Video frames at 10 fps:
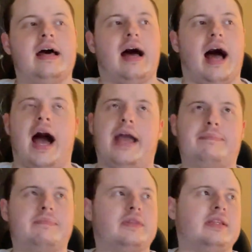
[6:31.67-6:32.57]

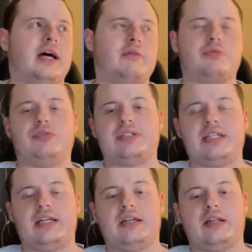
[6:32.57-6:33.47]
I'm not really
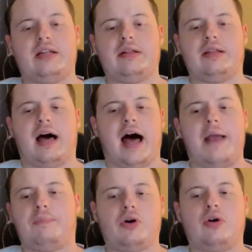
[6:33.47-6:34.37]
seeing the
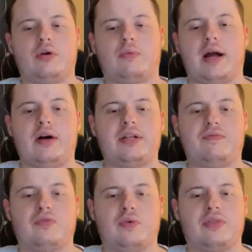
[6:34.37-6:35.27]
hype going around
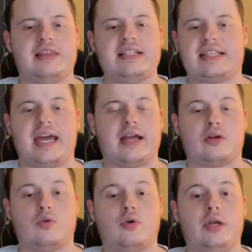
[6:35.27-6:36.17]
it for this
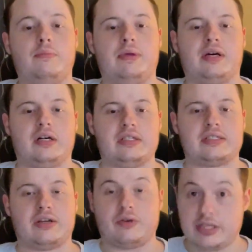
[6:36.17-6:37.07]
category because
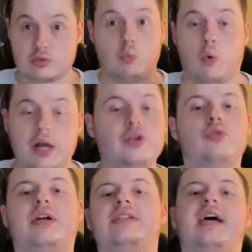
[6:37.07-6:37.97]
there is one new
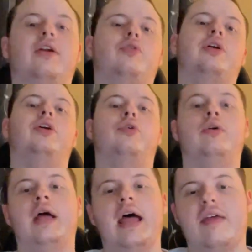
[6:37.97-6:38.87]
contender
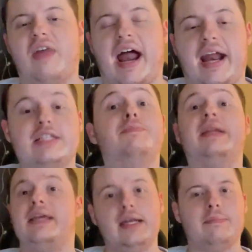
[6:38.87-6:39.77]
here that has
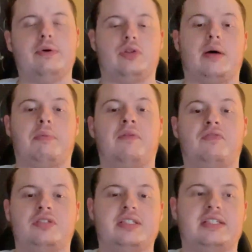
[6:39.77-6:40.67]
been getting built up
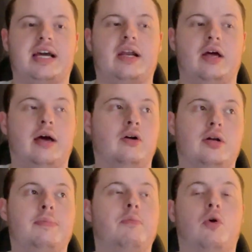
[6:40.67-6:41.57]
ever since it got a
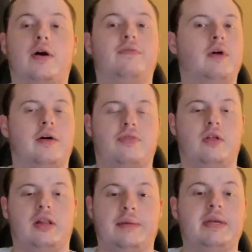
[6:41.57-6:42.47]
little bit more of
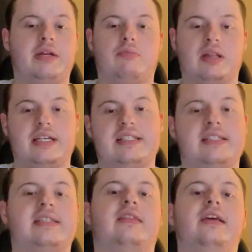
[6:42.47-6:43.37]
limited
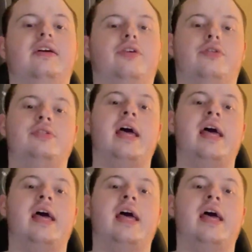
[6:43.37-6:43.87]
releases in theaters,